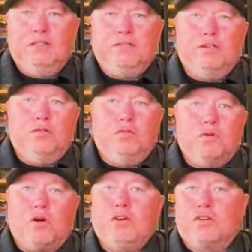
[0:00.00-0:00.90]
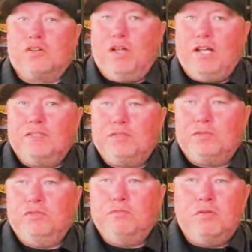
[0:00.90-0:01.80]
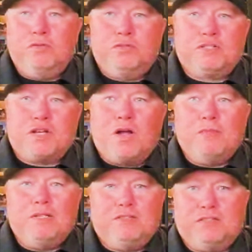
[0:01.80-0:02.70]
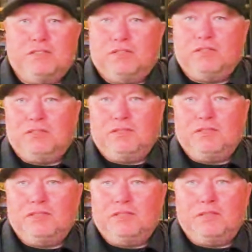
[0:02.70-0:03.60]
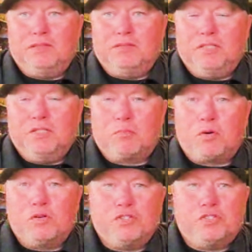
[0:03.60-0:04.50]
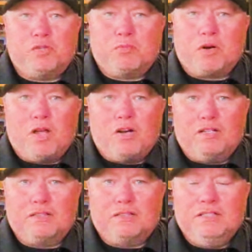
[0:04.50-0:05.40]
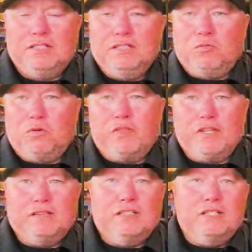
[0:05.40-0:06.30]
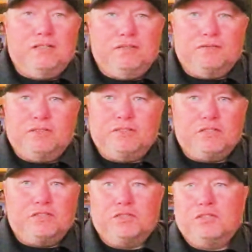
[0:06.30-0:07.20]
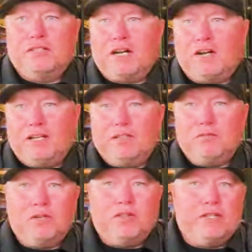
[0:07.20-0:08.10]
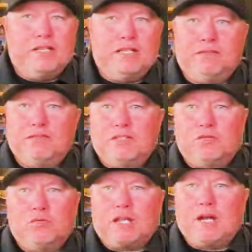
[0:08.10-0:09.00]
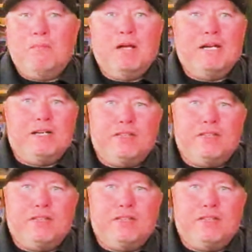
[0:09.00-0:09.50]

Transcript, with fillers: you know who are your clients who's the most common to to you know purchase your product where do mm-hmm. they live? Is it a certain area? What do they, you know, what kind of money